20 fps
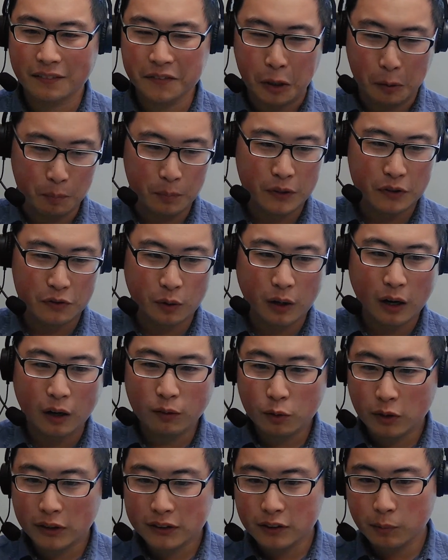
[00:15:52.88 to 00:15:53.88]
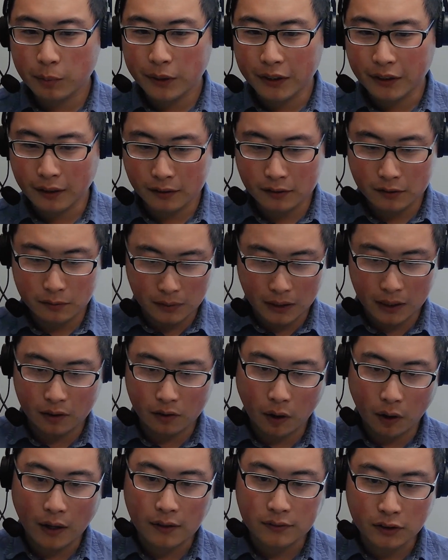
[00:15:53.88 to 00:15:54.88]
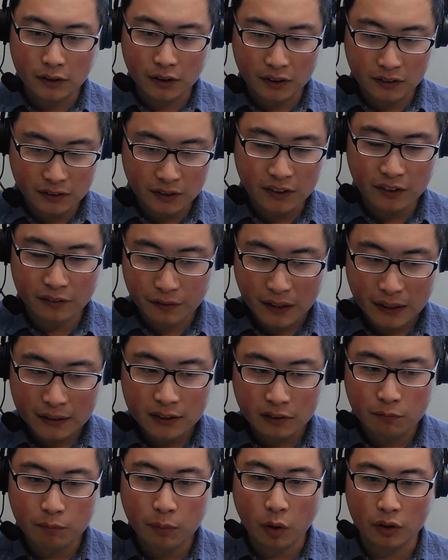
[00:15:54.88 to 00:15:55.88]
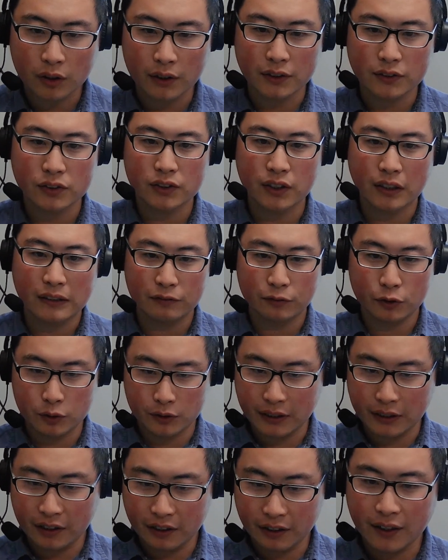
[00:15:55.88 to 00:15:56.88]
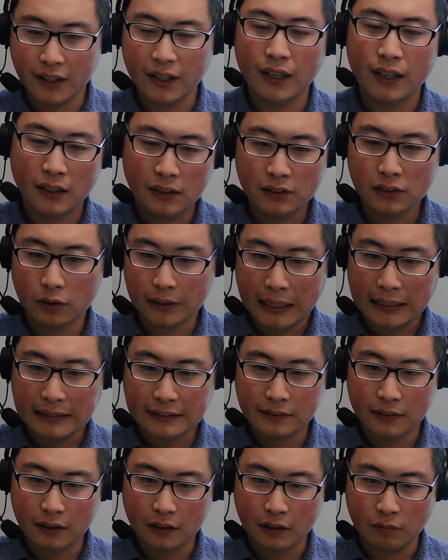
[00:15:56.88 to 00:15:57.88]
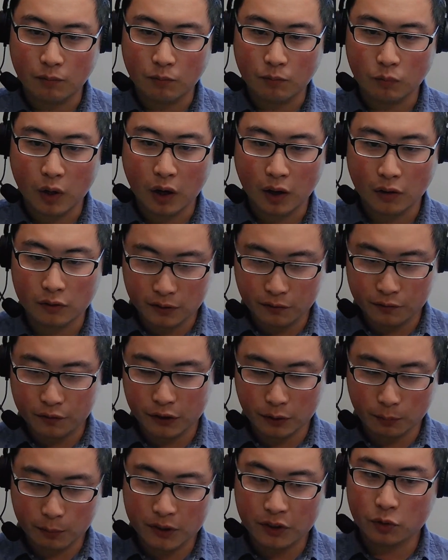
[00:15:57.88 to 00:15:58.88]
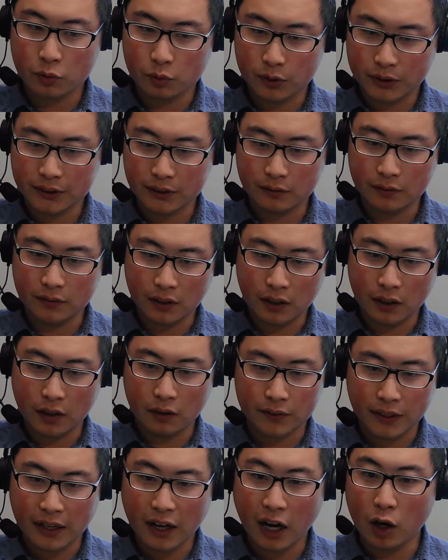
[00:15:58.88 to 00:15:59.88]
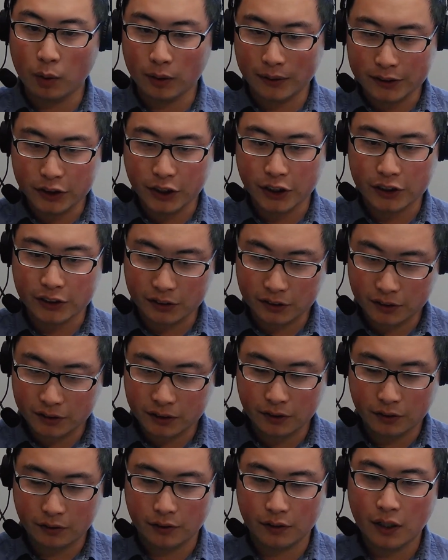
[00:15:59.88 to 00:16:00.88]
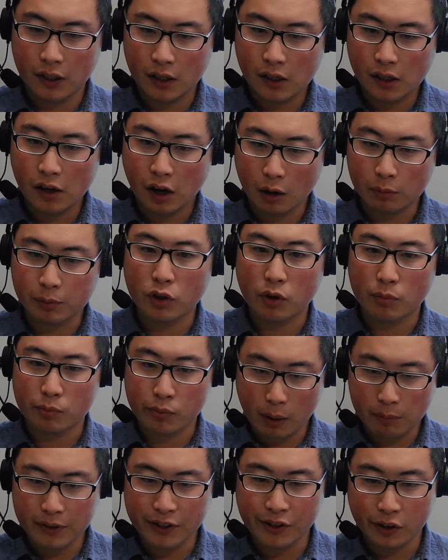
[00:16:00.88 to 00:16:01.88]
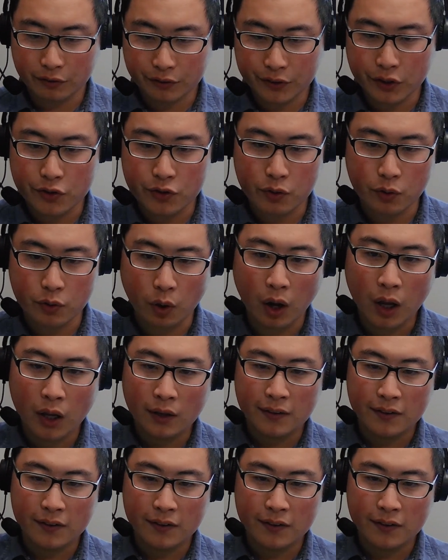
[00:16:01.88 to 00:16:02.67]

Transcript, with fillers: Yeah. So our recipe as uh, the effective part is the food dye. So that's the of the fundamental reason um, that how it changes the optical property of tissue.